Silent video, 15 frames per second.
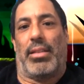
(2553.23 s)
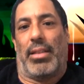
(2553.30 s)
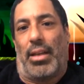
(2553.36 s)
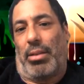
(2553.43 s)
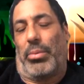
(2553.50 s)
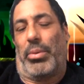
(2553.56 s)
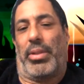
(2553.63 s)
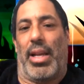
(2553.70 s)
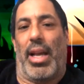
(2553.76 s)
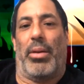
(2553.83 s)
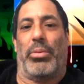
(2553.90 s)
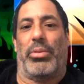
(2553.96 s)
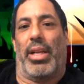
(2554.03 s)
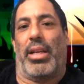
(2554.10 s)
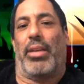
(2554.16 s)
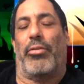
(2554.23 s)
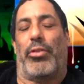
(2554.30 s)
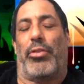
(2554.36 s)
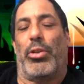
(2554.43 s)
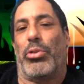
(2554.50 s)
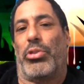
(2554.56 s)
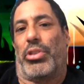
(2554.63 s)
stuck with that. It was like a
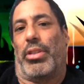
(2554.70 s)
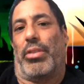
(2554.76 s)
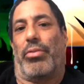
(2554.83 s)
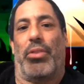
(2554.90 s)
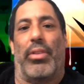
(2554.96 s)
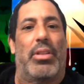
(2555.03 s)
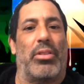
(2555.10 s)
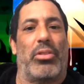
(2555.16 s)
fusion of